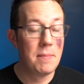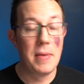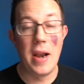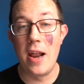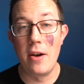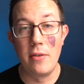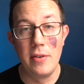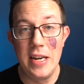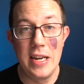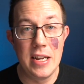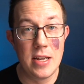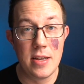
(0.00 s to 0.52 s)
but I don't
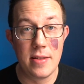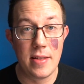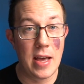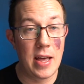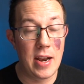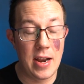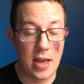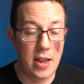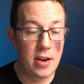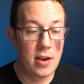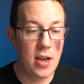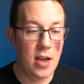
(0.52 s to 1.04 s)
need any of that.
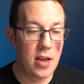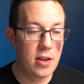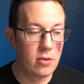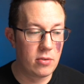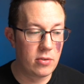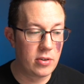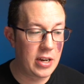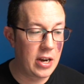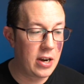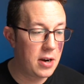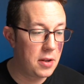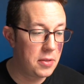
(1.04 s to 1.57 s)
I, I don't
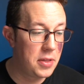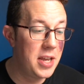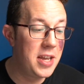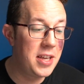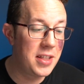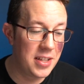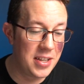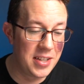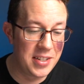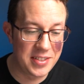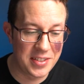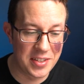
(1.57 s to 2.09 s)
really care. I
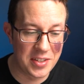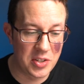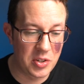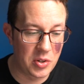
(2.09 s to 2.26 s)
think this looks